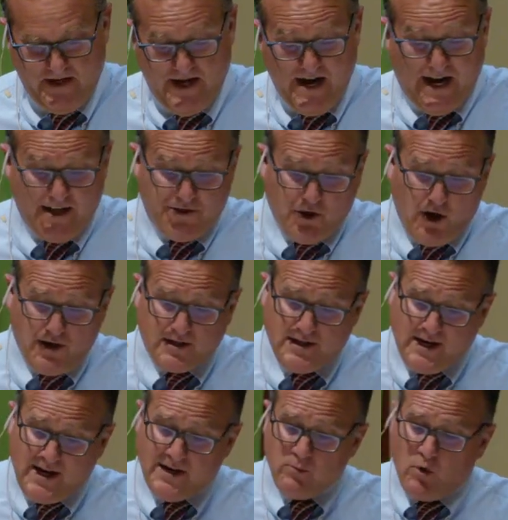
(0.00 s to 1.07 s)
I thought
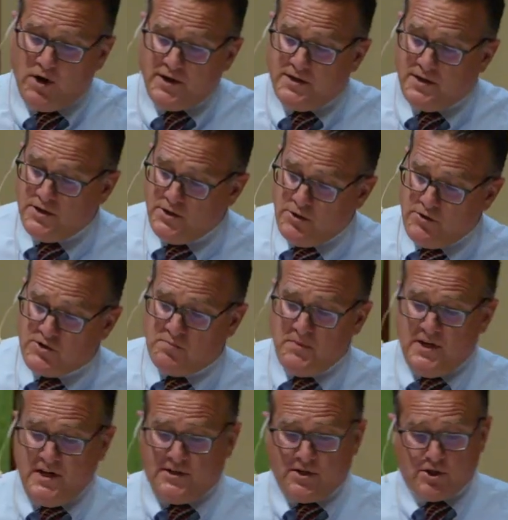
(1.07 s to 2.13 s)
God wanted to use
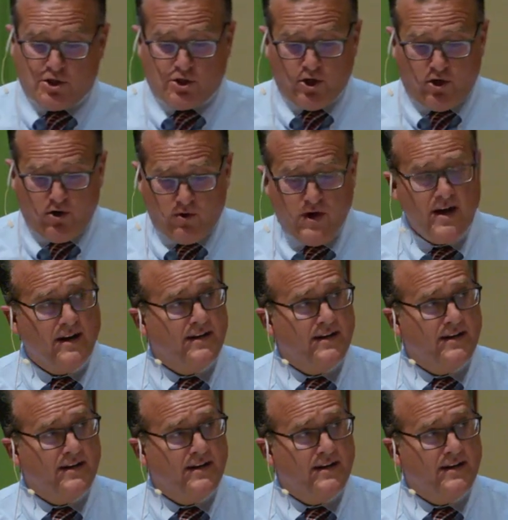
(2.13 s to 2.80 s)
me to show